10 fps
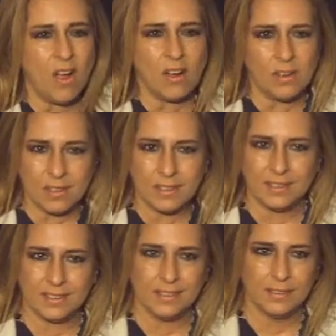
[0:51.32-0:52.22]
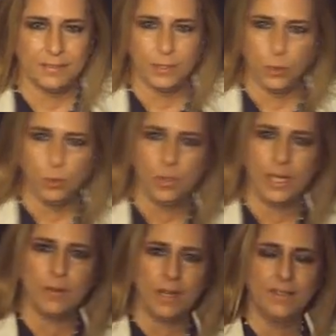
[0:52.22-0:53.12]
our view
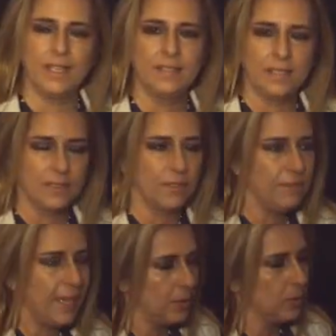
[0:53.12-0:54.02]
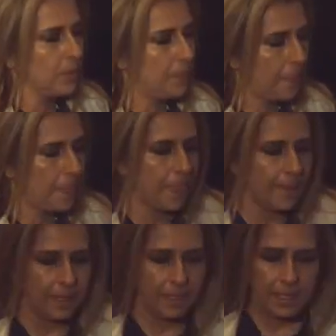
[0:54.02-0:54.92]
around the Internet of Value?
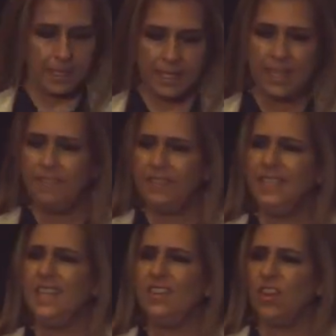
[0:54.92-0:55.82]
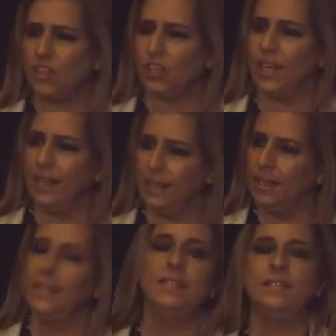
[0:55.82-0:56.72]
In a, in a
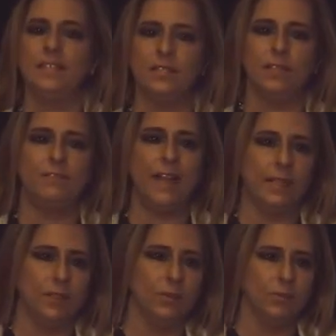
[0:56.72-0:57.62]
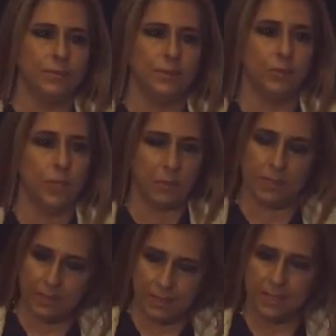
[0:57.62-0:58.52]
nutshell, Internet of Value for
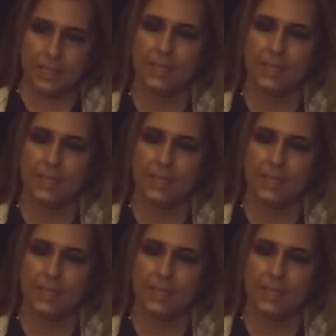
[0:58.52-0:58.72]
Ripple